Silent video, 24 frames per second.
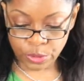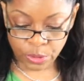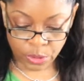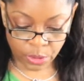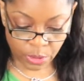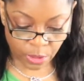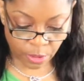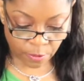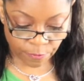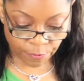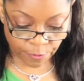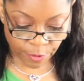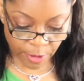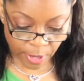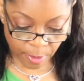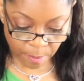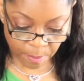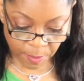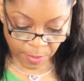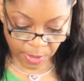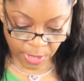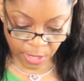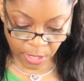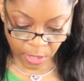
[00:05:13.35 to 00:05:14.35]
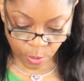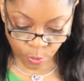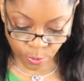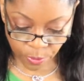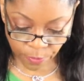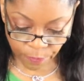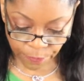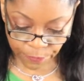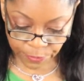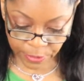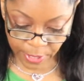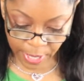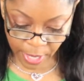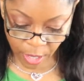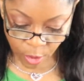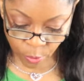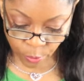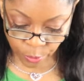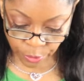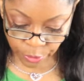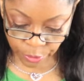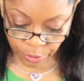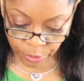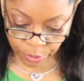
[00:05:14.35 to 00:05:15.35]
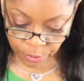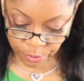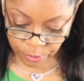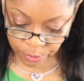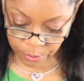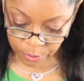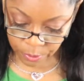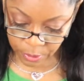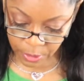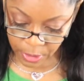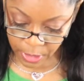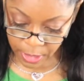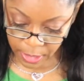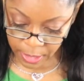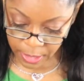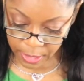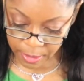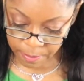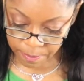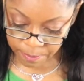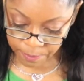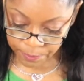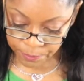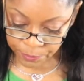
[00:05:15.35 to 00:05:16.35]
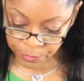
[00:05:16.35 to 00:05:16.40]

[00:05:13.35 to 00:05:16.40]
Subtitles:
cover our meat with flour, okay?